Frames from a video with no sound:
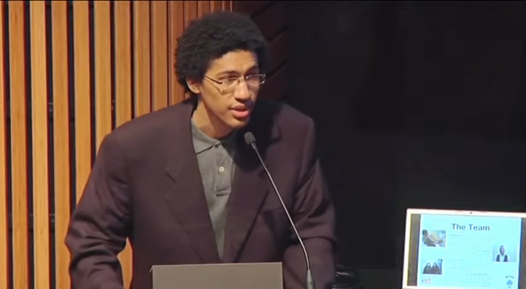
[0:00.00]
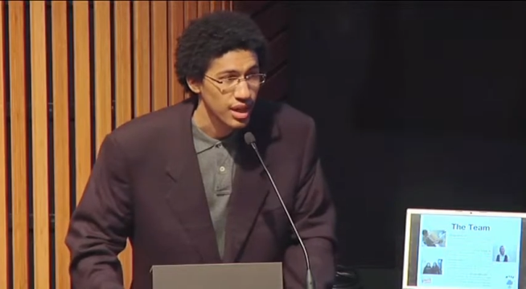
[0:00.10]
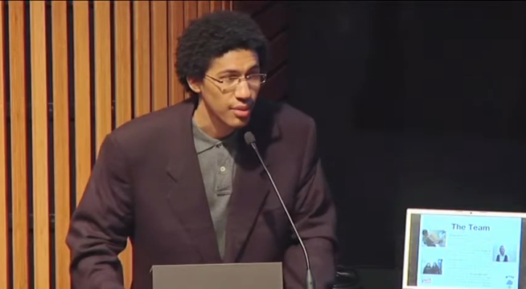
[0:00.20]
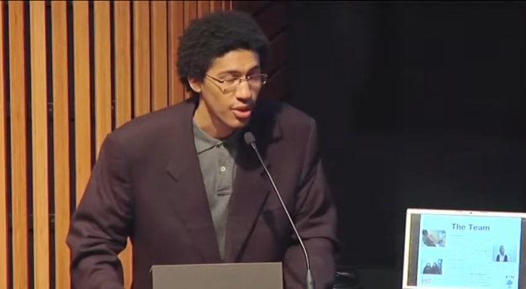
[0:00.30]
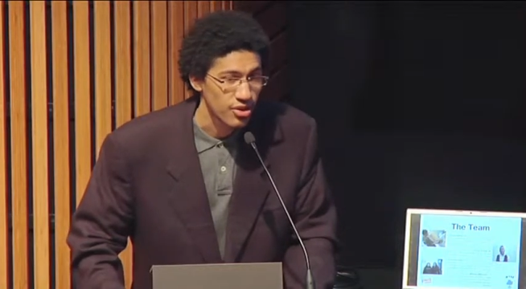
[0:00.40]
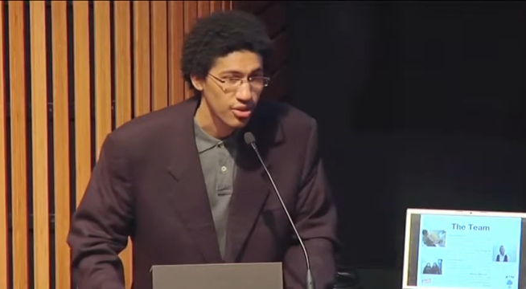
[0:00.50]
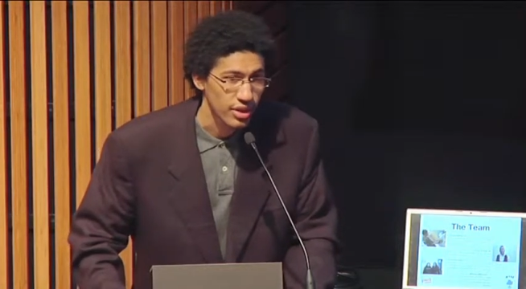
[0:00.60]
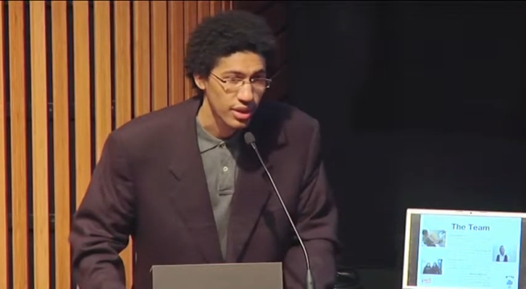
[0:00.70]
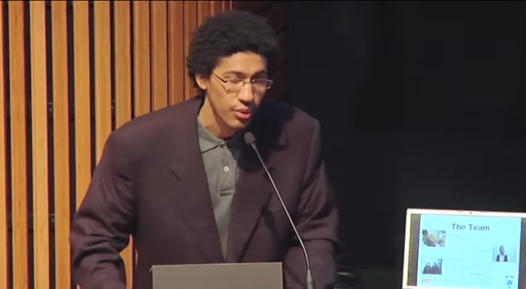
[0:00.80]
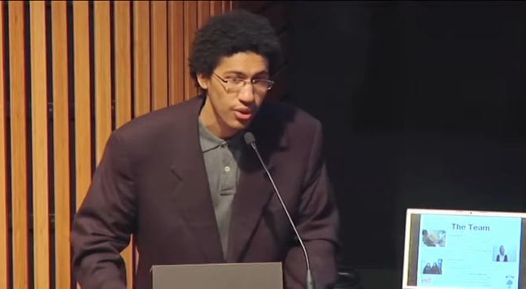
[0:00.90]
and I'm also
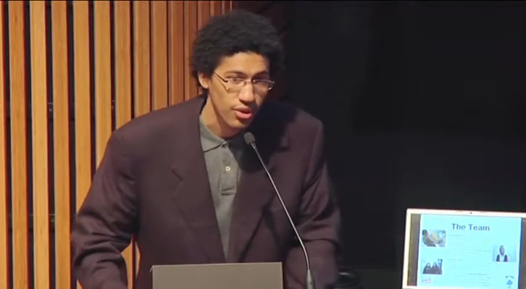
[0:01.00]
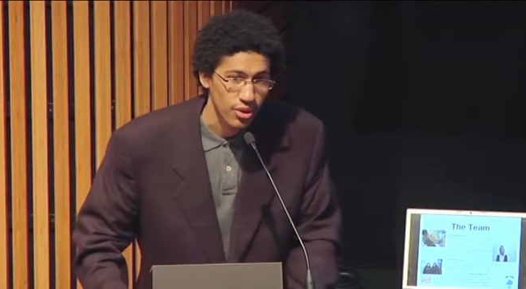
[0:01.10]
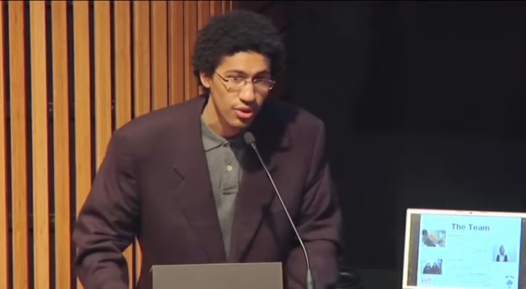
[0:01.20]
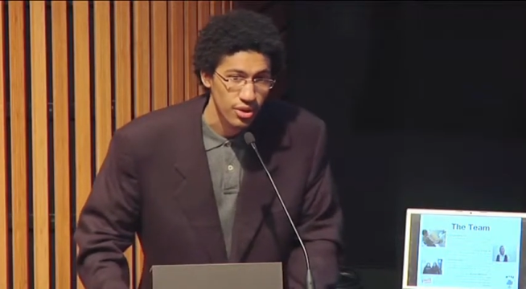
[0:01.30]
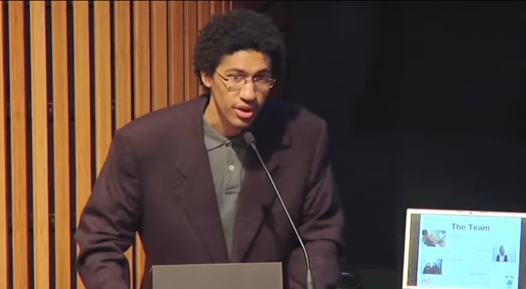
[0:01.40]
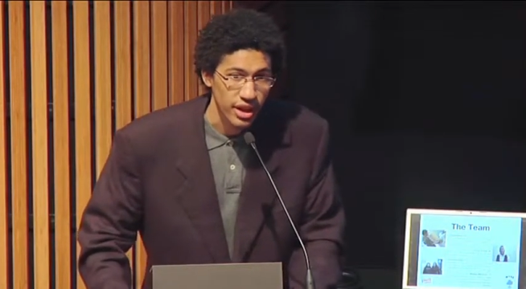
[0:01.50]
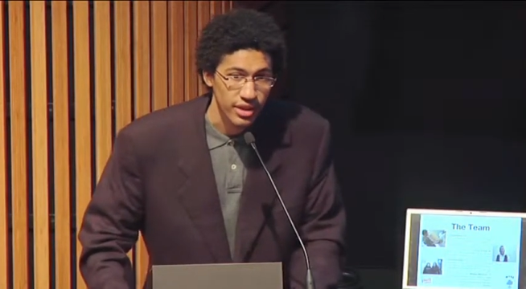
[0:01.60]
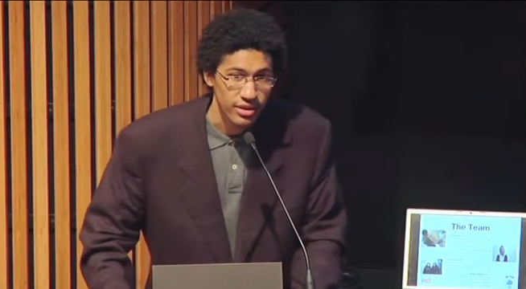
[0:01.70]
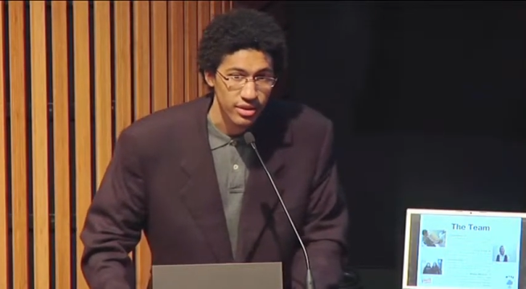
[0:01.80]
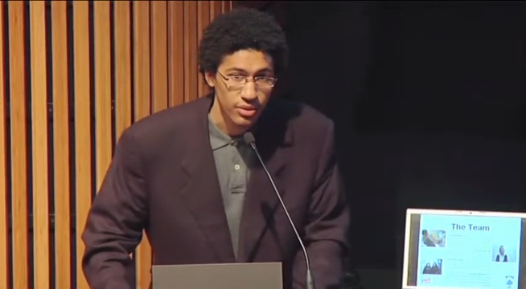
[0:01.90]
a worker owner
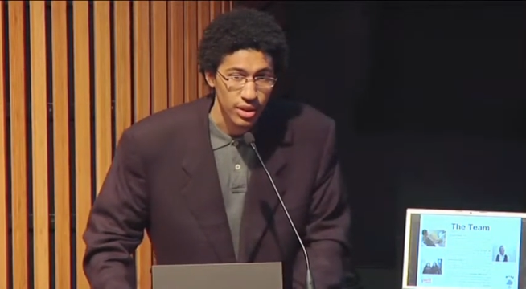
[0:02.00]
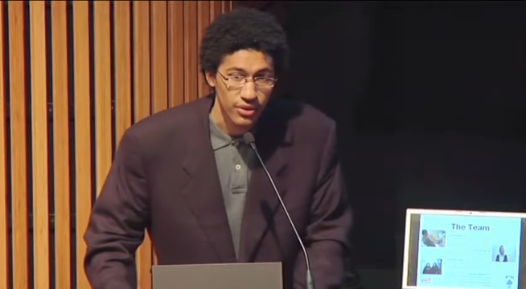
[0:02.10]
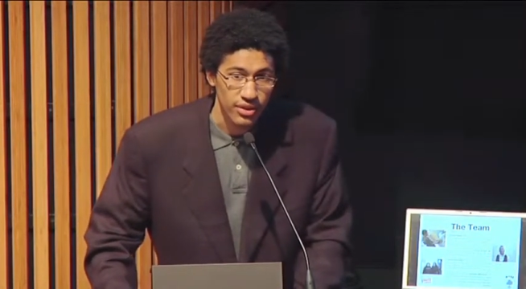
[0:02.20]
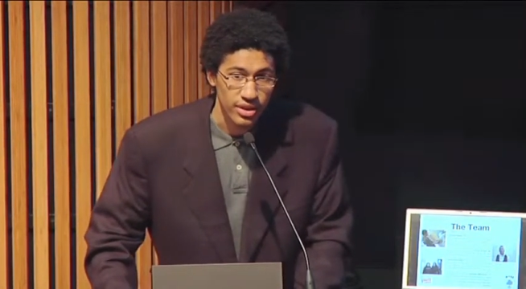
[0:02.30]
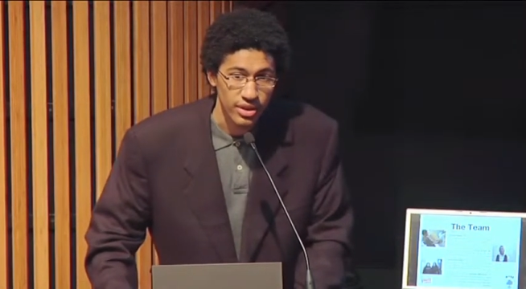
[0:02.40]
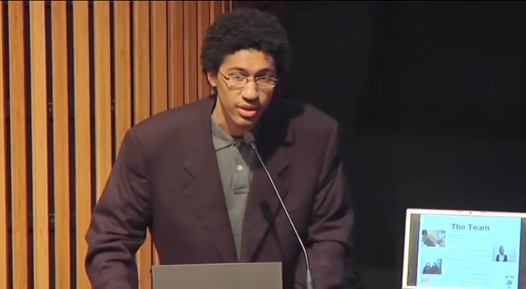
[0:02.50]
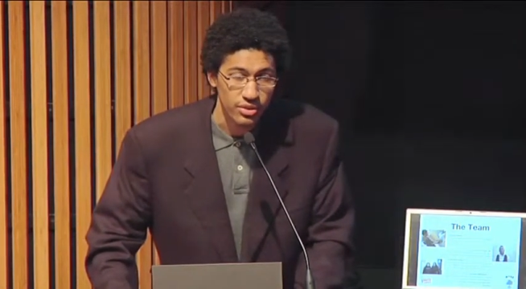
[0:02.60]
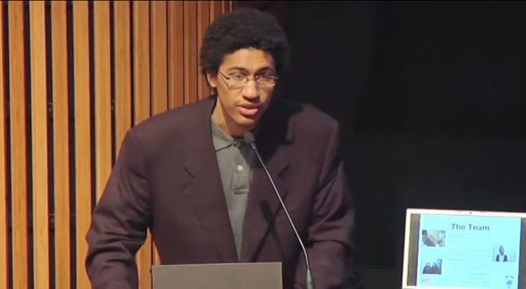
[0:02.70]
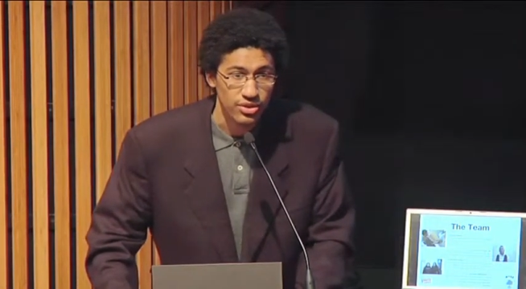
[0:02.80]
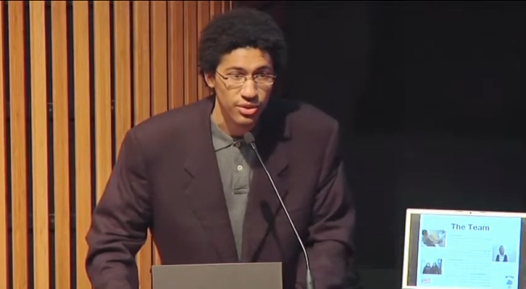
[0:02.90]
at one of the
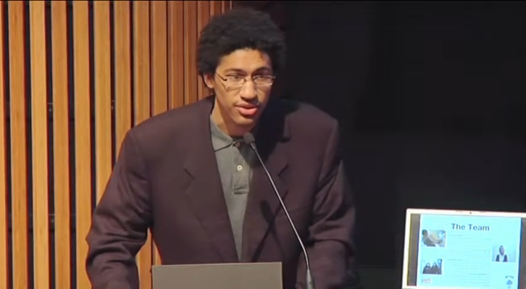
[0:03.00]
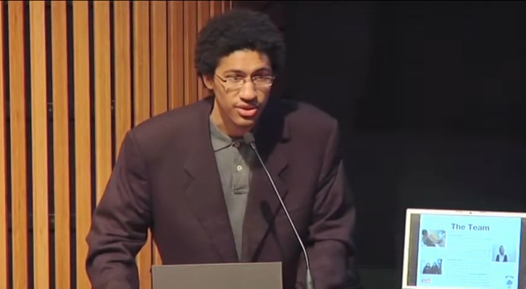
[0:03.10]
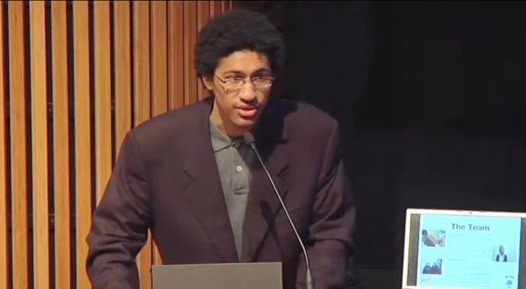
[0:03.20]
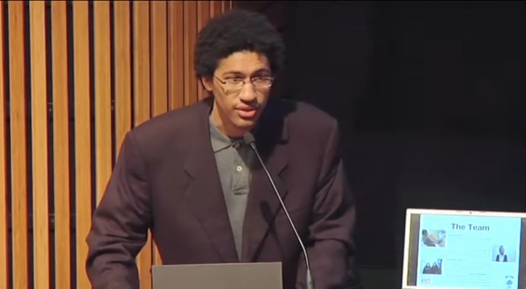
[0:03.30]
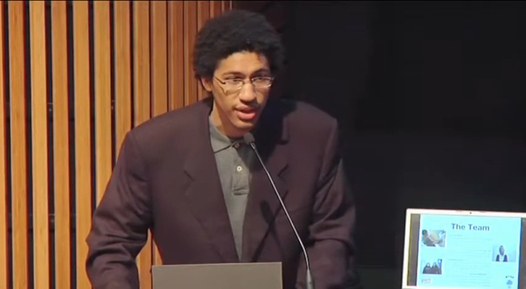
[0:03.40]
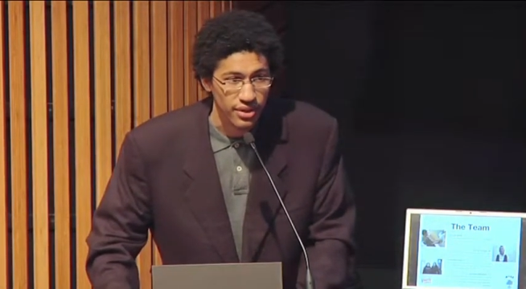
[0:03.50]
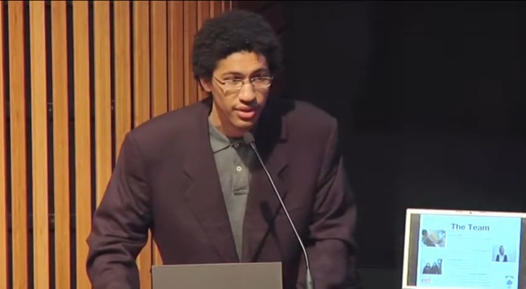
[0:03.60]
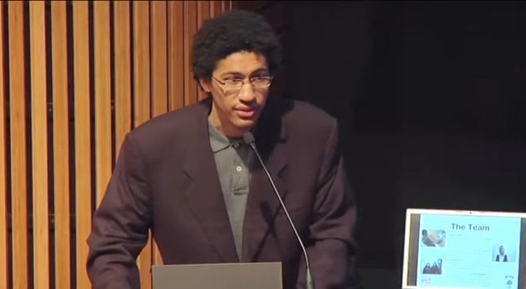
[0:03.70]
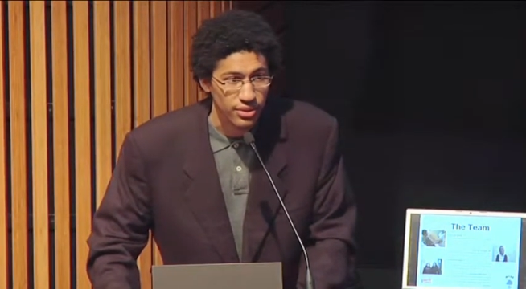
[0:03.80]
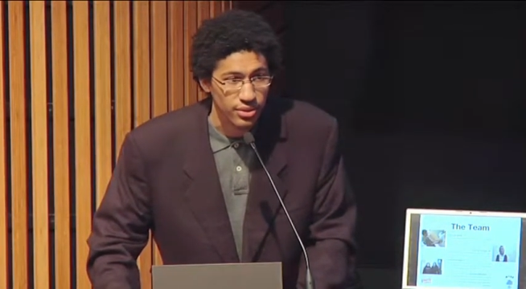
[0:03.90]
only sources of
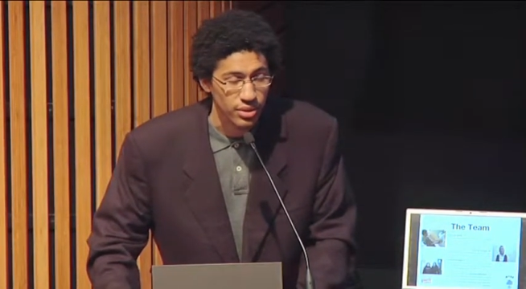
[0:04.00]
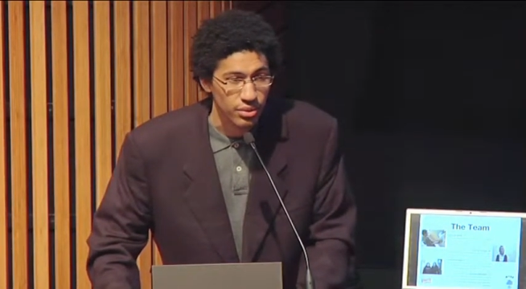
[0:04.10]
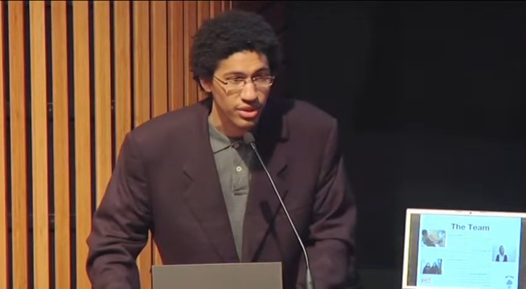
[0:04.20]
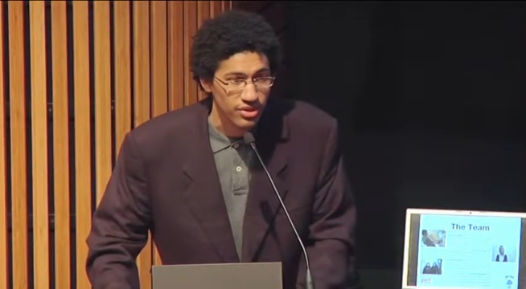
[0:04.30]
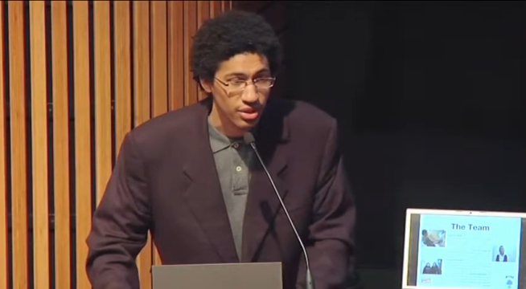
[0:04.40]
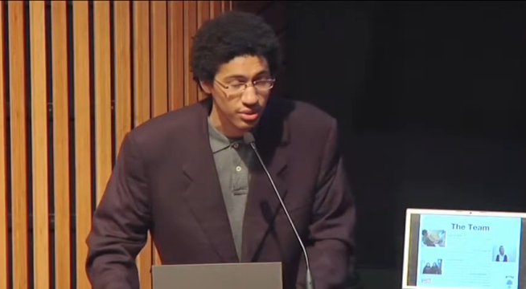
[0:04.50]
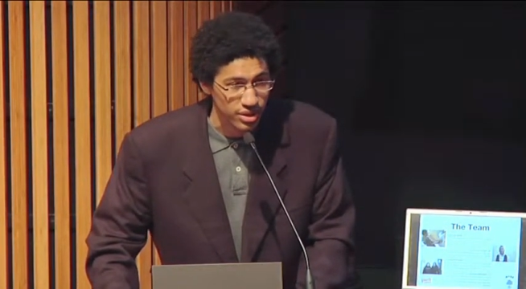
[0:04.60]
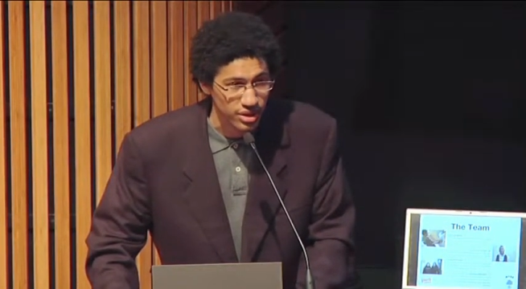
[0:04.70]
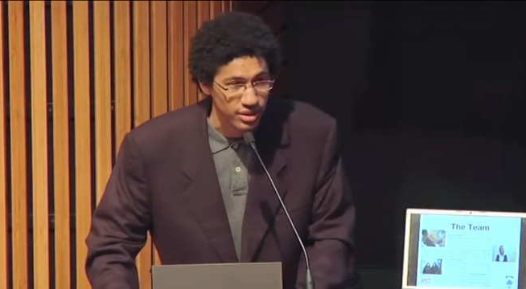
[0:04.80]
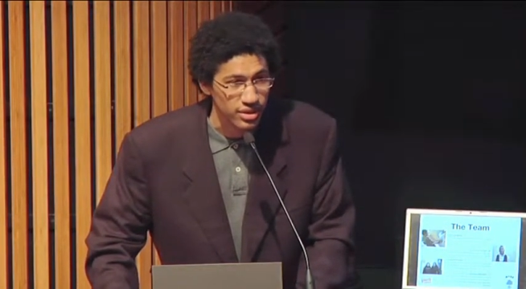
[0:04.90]
healthy food in West
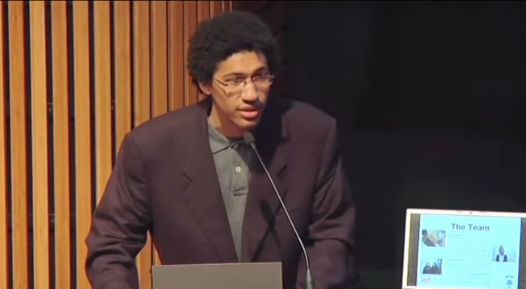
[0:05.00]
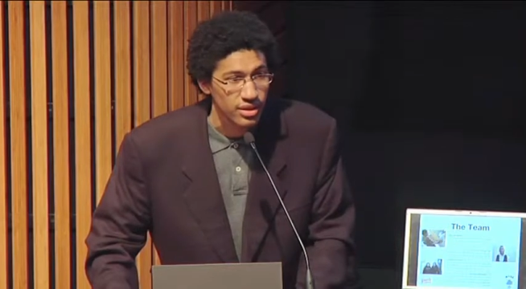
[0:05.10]
Oakland,